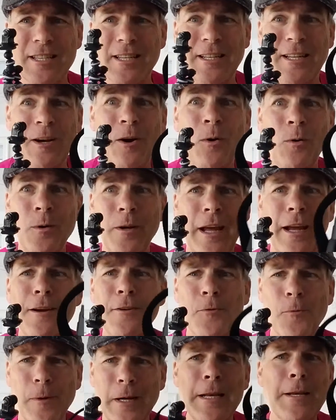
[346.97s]
In the old
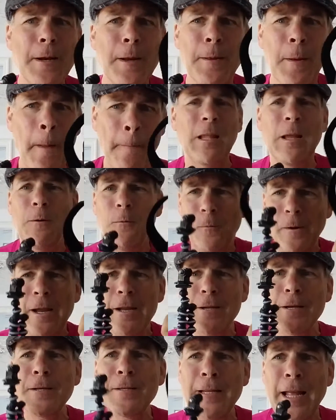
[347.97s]
days, we
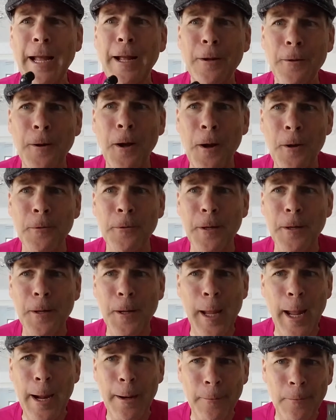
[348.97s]
just held on to the
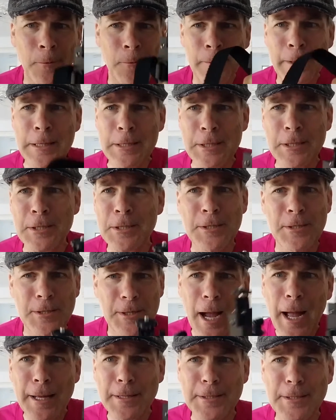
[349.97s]
camera. We just
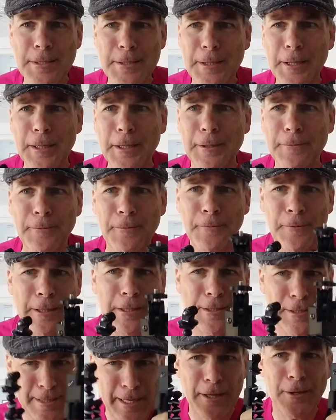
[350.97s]
shot stuff. We
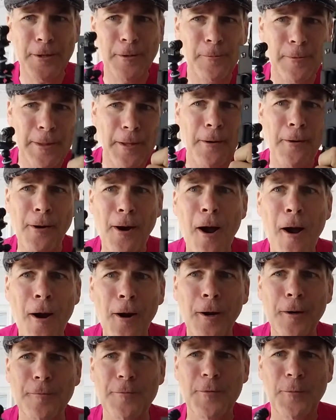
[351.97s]
just held it with our
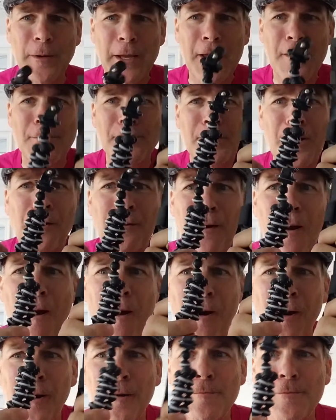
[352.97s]
arms. We used our
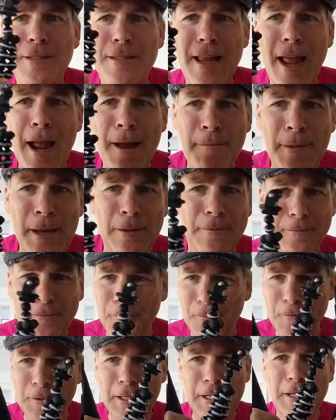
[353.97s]
arms, damn it.
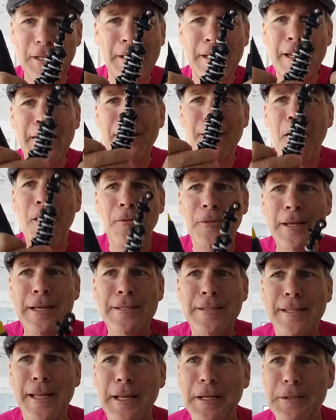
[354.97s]
What do you need all
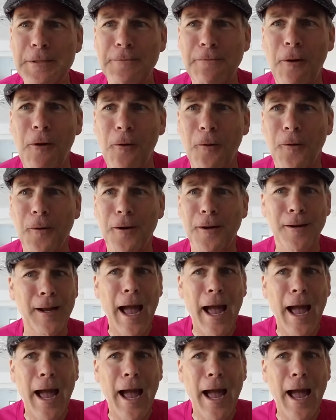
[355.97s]
these things for?